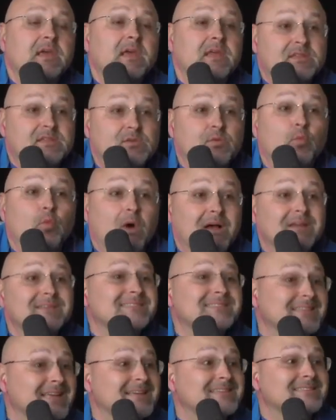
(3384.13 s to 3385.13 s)
It
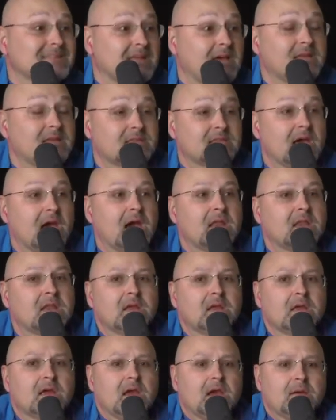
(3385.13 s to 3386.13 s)
was less like that,
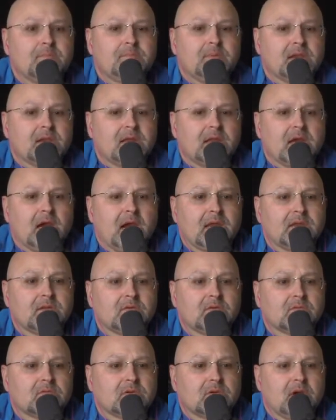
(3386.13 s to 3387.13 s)
but I
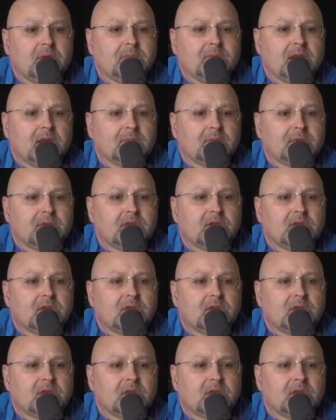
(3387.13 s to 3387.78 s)
don't. I mean, I'm.